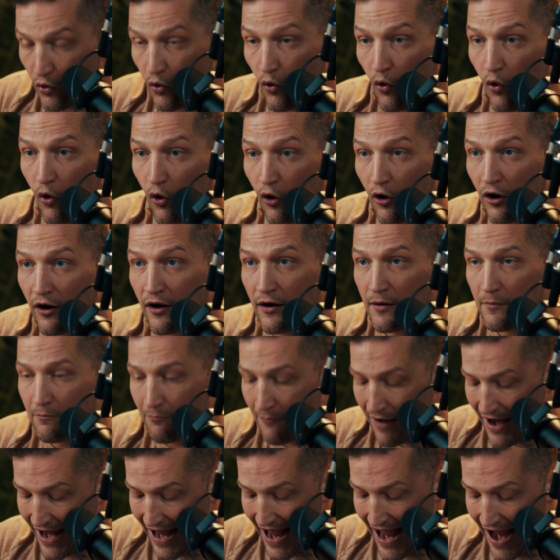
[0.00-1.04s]
or
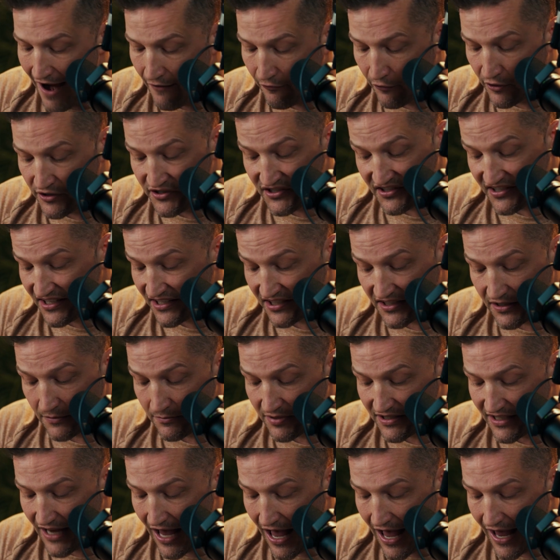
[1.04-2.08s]
my average system
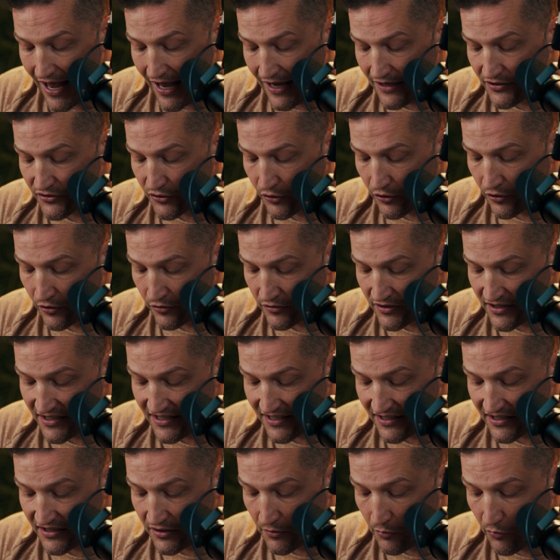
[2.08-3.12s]
size or
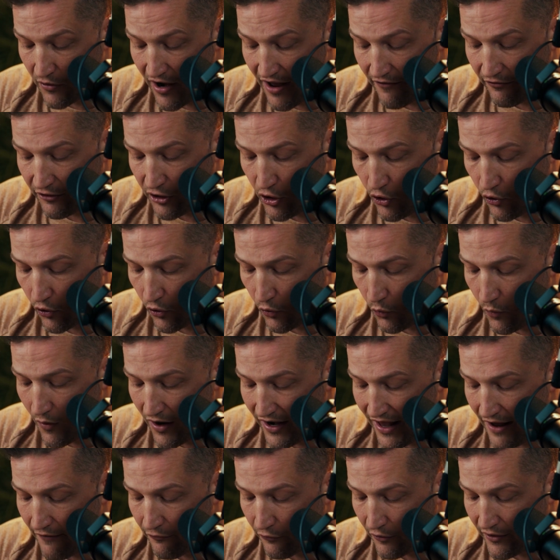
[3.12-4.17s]
system revenue or
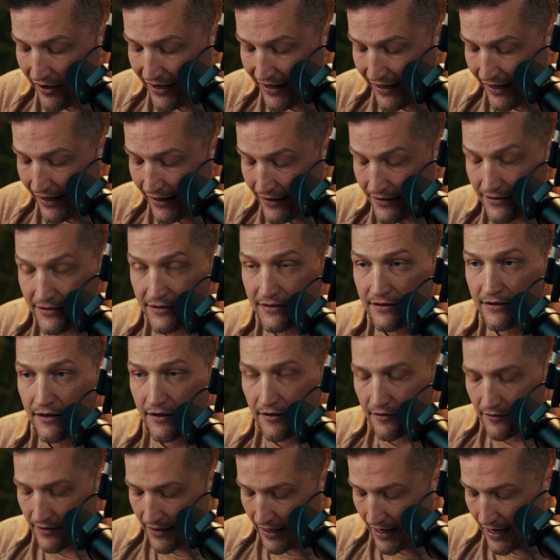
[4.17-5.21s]
whatever it is.
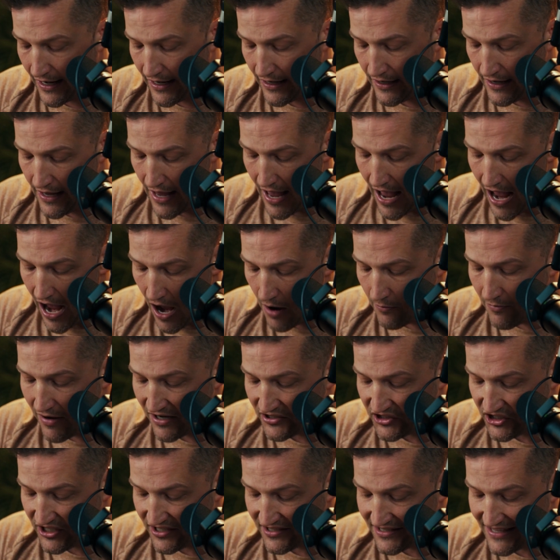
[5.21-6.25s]
Okay. How
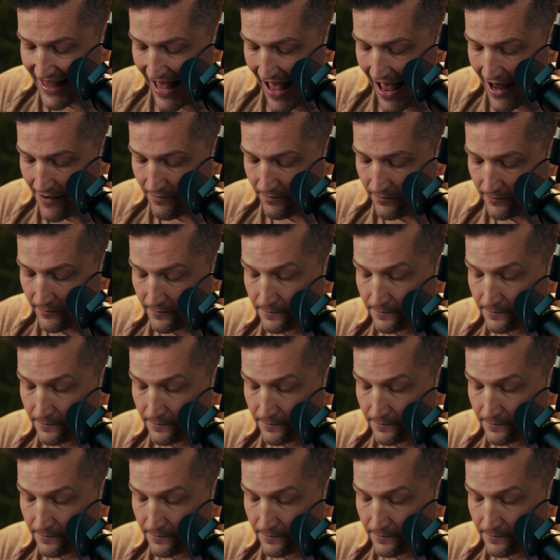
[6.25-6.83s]
much is that?